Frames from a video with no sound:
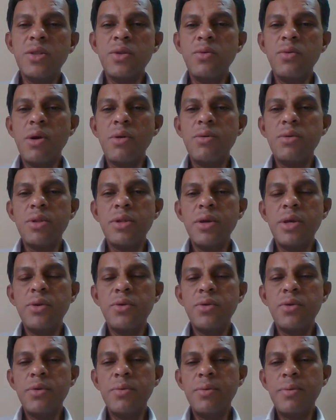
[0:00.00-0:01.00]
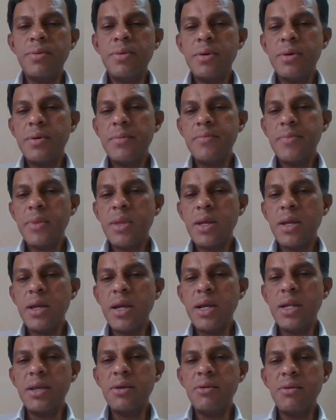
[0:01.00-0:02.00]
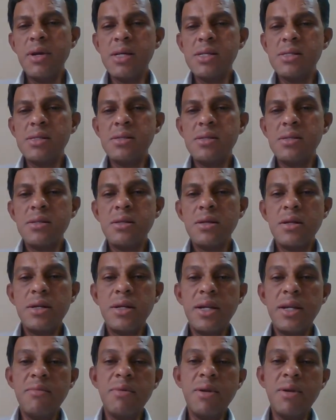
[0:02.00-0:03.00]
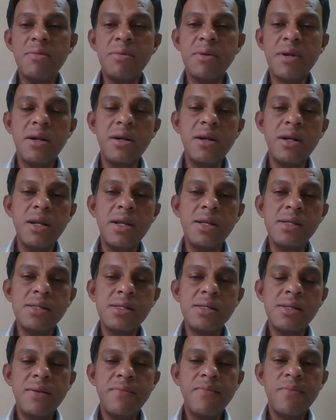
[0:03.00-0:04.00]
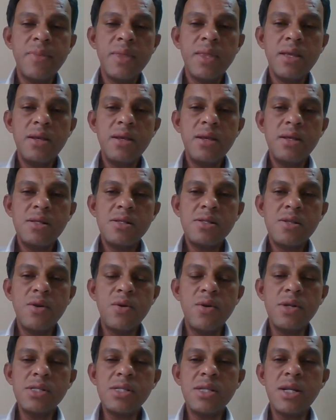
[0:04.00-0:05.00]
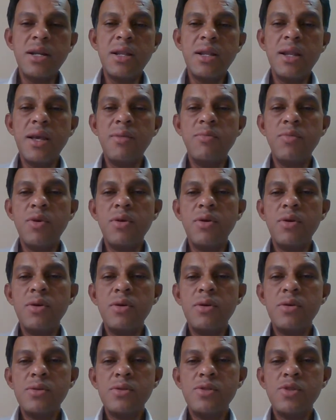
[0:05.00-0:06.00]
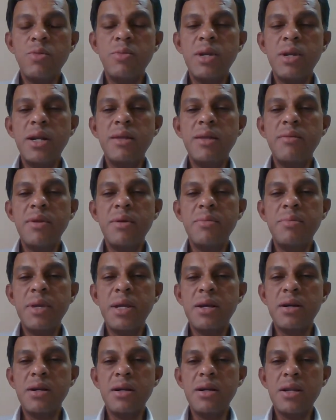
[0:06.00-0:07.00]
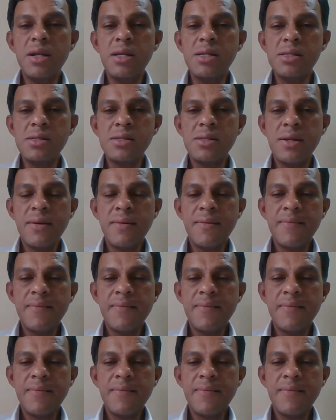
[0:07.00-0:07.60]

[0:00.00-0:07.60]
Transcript: throughout the Europe and US developed countries, slowly, steadily among so many developing countries.